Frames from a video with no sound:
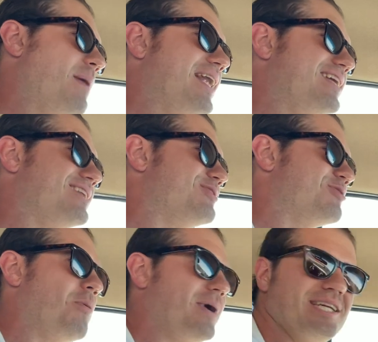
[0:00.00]
been in
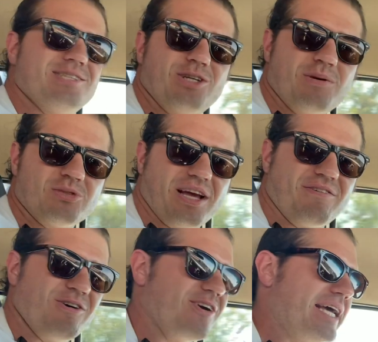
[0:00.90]
so many gyms,
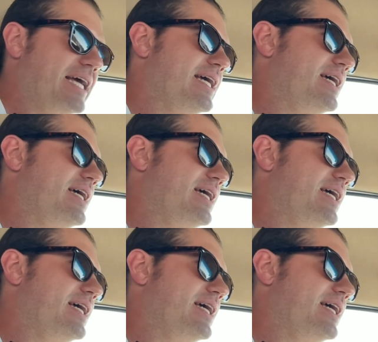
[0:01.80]
I've heard it.